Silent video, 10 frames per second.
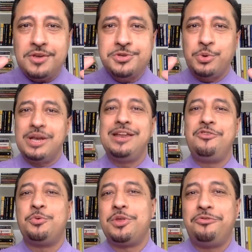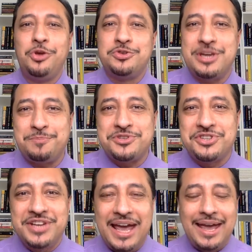So I'll leave you with a few tips
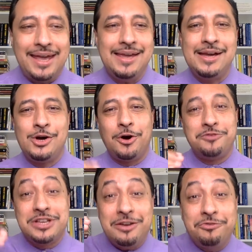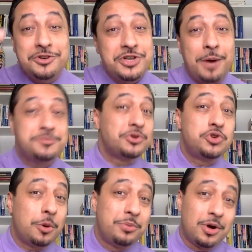today of the different types of
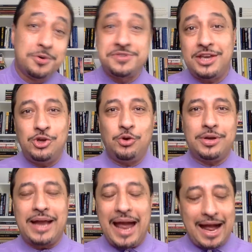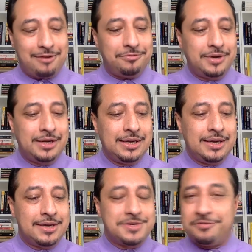job roles that you can have.
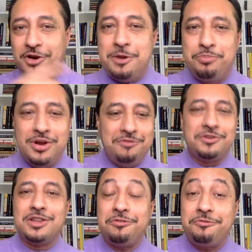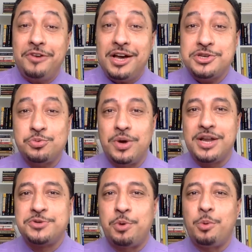So very briefly, the first one
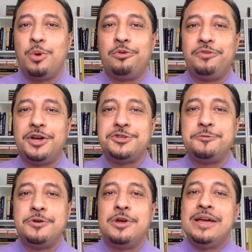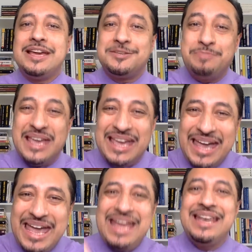is what we refer to as
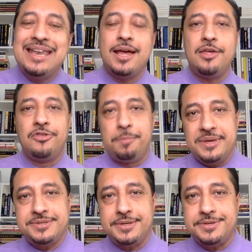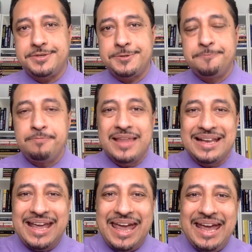being in the business.
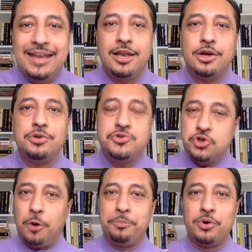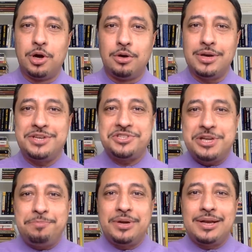An in job role is
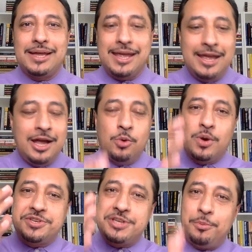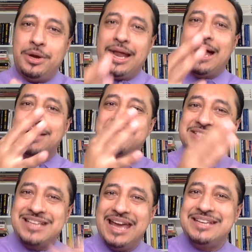typically where someone has
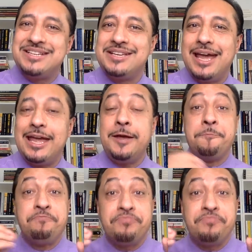day-to-day